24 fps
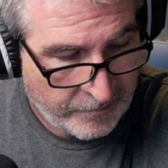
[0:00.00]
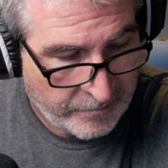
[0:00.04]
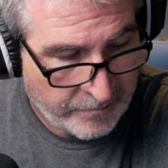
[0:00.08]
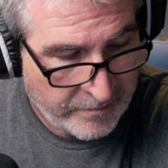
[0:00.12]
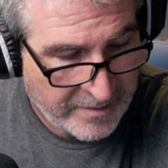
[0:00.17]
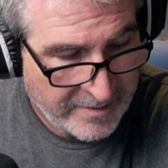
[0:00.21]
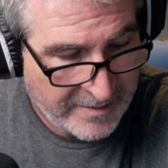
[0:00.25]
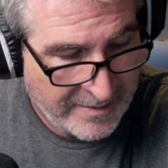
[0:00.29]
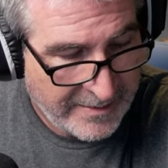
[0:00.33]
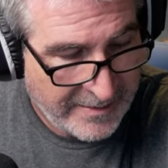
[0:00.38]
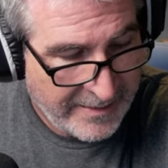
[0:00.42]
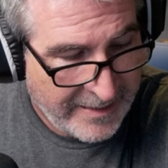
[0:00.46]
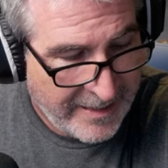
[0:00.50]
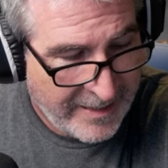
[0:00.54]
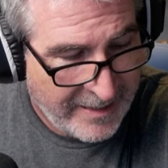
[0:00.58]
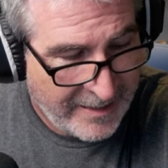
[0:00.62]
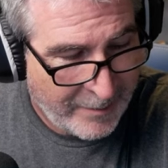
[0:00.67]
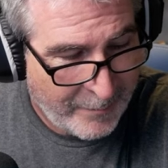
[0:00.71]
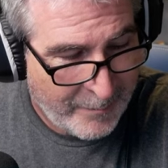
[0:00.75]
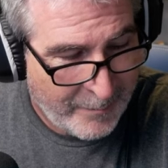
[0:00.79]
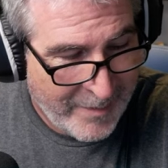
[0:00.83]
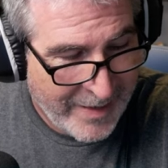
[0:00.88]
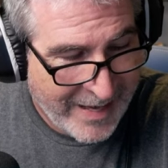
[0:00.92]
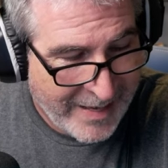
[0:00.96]
This little
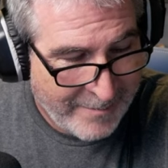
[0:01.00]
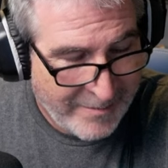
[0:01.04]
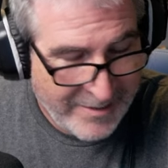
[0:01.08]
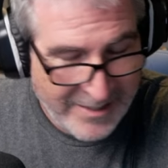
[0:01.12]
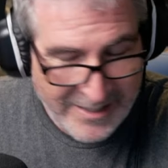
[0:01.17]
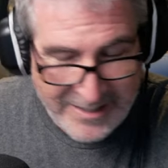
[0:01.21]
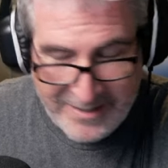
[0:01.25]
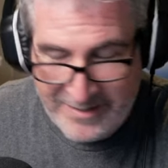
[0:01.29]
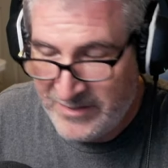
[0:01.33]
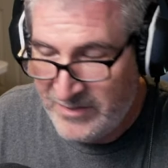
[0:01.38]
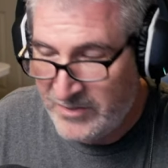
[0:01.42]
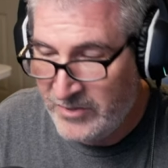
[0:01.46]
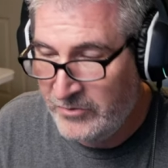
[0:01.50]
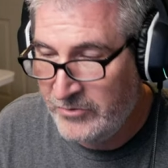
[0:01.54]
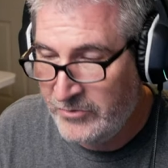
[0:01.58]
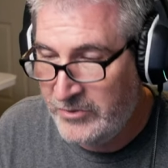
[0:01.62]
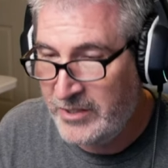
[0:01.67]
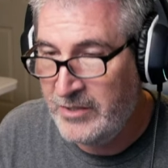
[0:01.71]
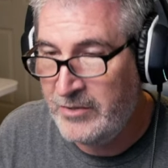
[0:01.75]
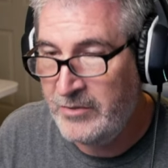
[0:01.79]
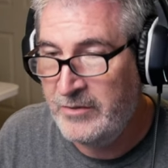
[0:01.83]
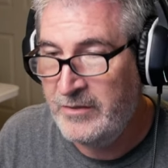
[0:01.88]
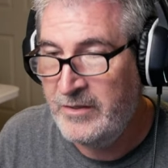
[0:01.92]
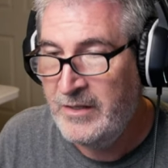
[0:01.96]
baby. He's so
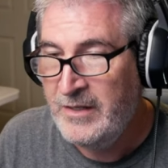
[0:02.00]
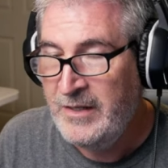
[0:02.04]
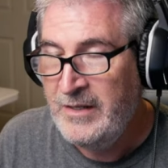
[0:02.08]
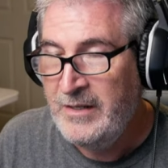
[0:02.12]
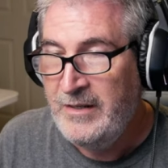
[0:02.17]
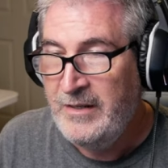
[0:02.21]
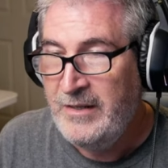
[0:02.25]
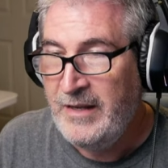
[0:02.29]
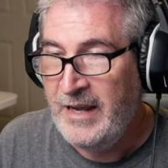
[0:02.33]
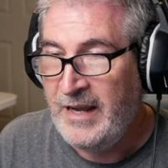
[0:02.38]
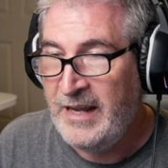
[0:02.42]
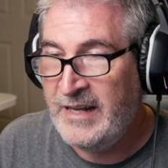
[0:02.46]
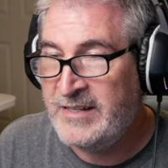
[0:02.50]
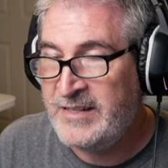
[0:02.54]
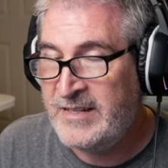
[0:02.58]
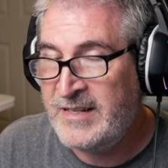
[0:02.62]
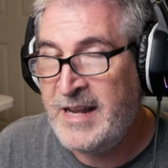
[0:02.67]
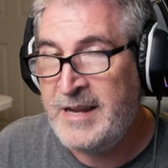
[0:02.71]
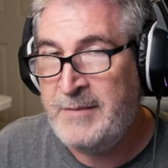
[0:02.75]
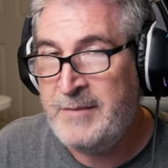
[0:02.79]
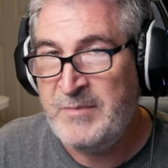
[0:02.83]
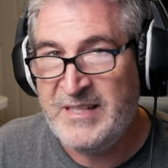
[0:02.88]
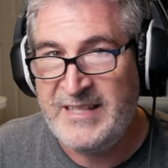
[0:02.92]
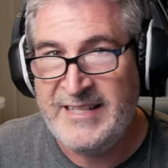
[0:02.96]
cute. And his
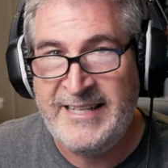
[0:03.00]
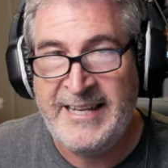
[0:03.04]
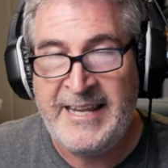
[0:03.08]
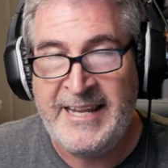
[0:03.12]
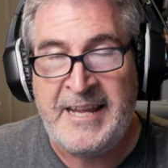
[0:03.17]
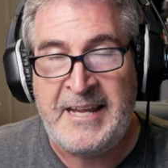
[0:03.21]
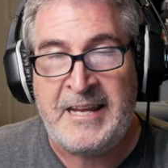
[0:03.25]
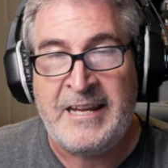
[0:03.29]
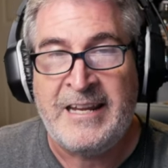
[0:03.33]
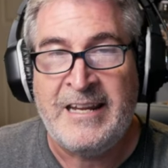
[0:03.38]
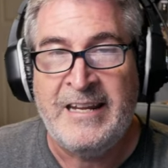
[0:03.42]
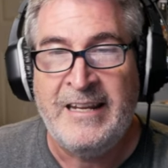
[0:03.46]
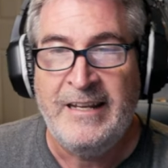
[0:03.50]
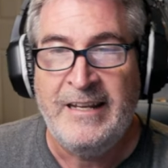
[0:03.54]
name's Z.